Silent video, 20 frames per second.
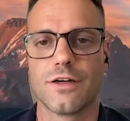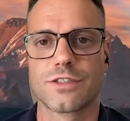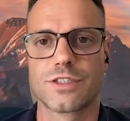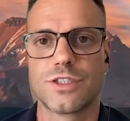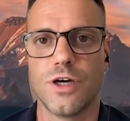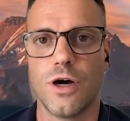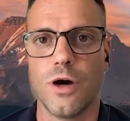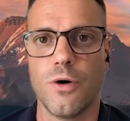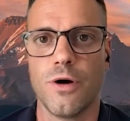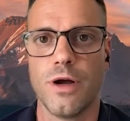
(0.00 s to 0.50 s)

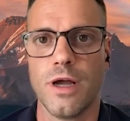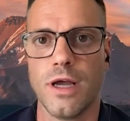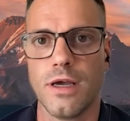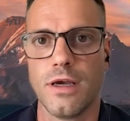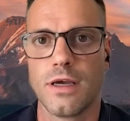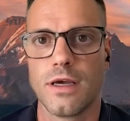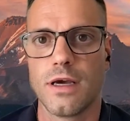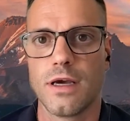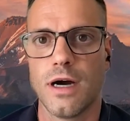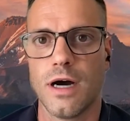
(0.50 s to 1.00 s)
So
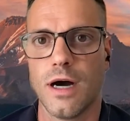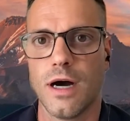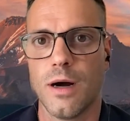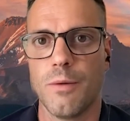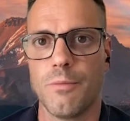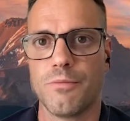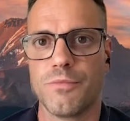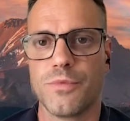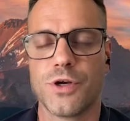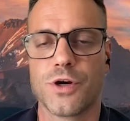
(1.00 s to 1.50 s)

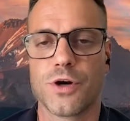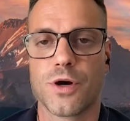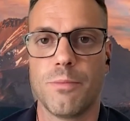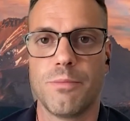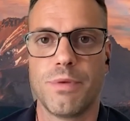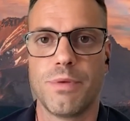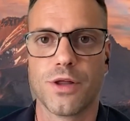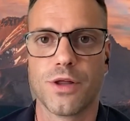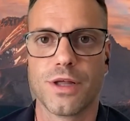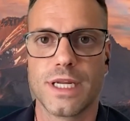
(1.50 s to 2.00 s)
um, your
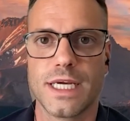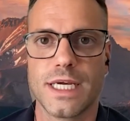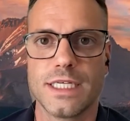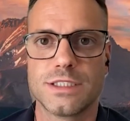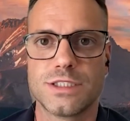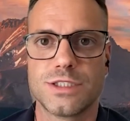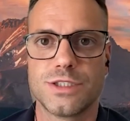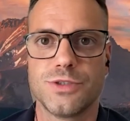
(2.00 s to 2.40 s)
ability